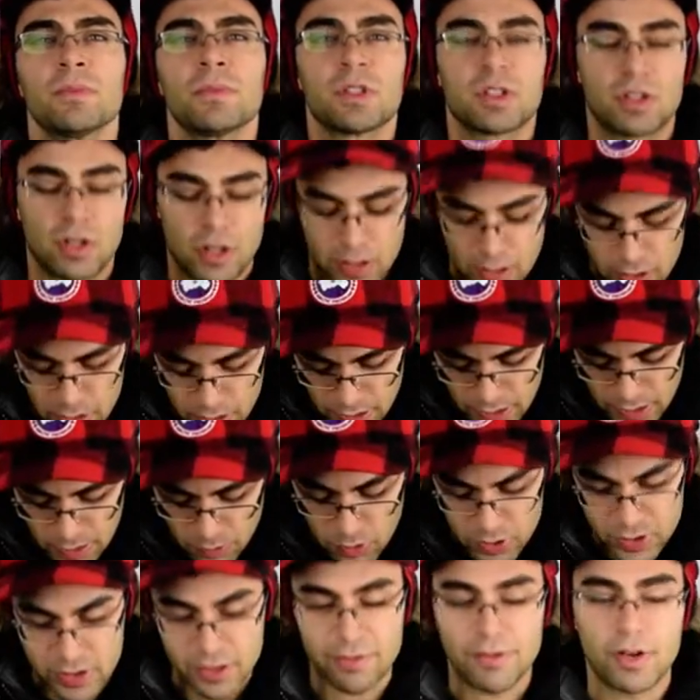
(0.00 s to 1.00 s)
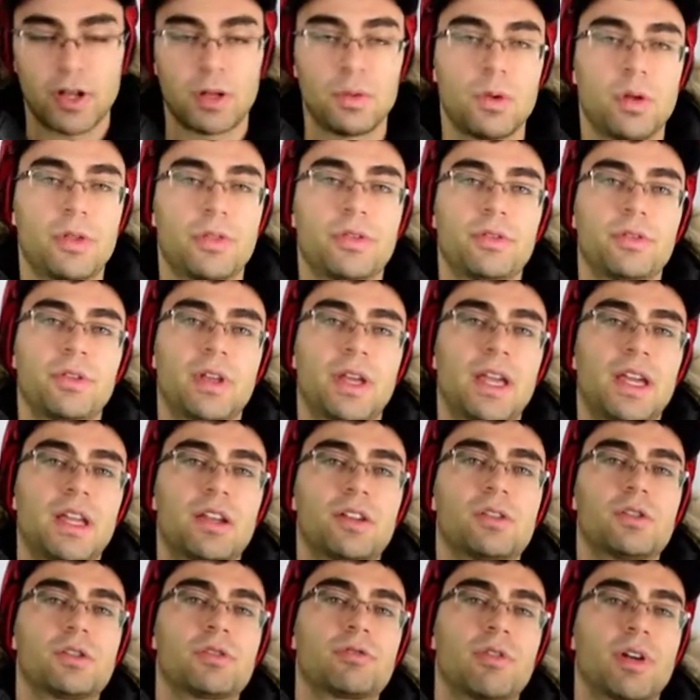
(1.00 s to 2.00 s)
So they wasn't available through the
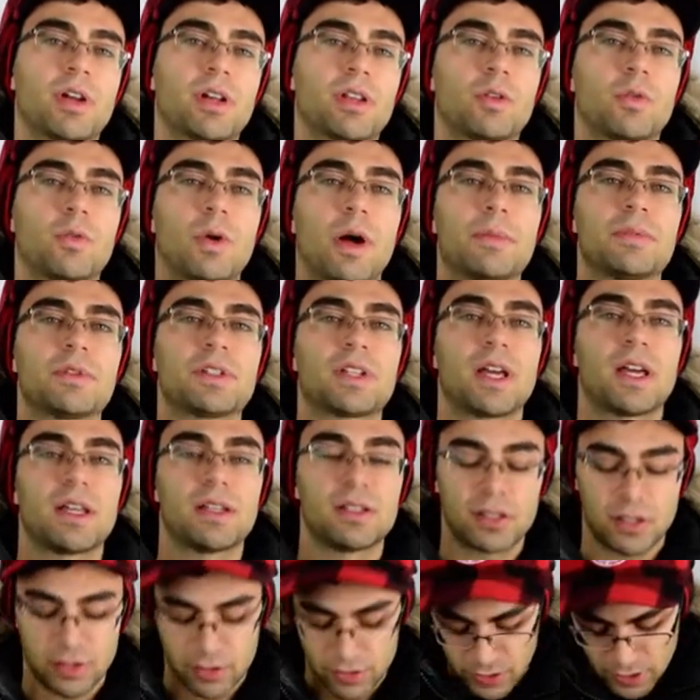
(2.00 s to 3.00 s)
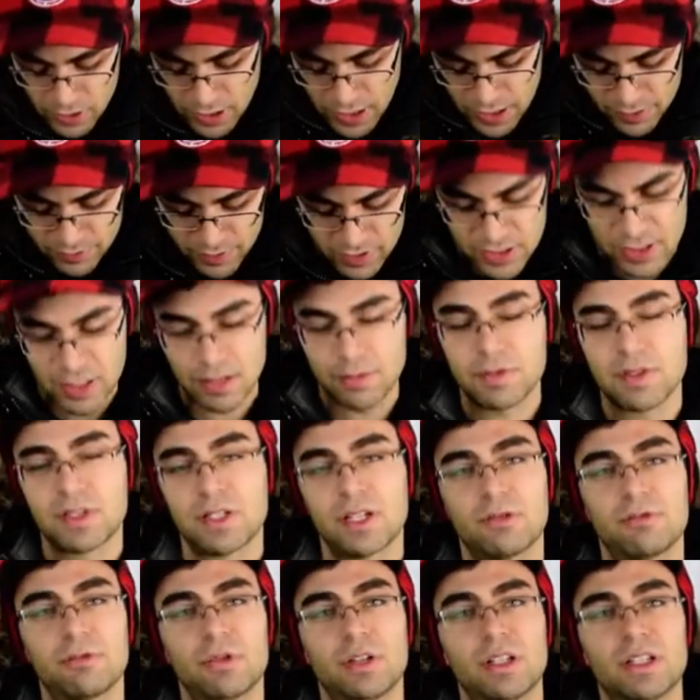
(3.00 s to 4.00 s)
Canada Goose regular website, so they're kind of this
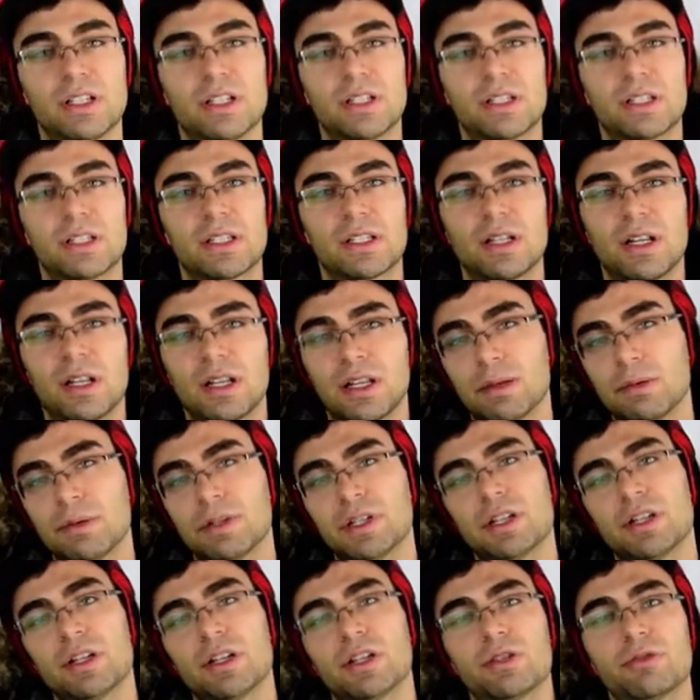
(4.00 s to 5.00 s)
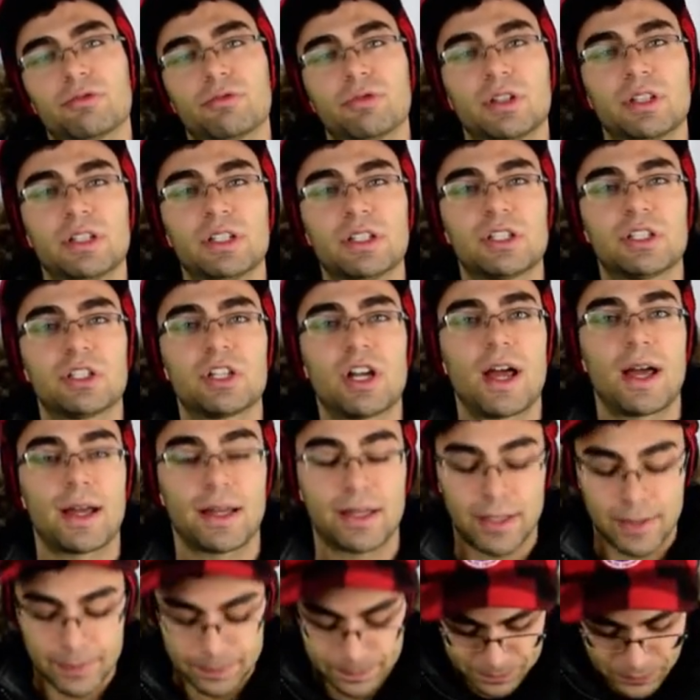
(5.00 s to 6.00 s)
limited release, limited edition release
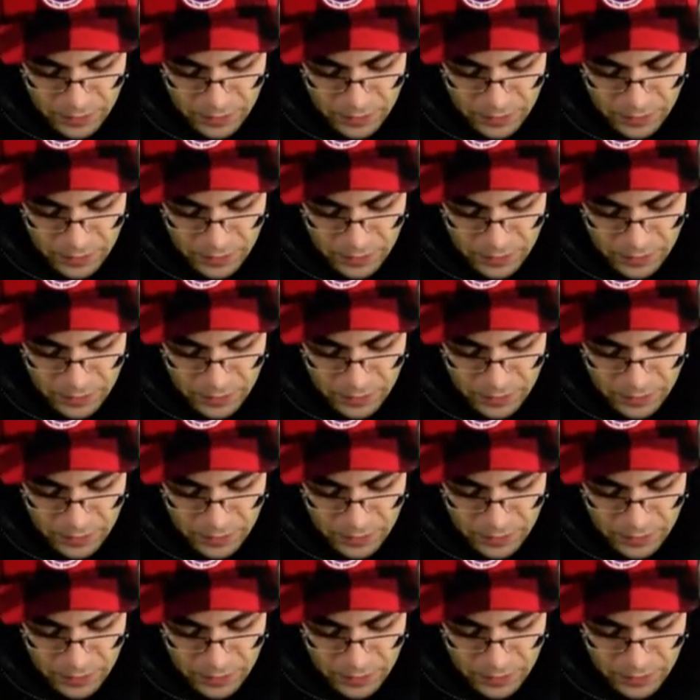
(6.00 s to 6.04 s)
jacket.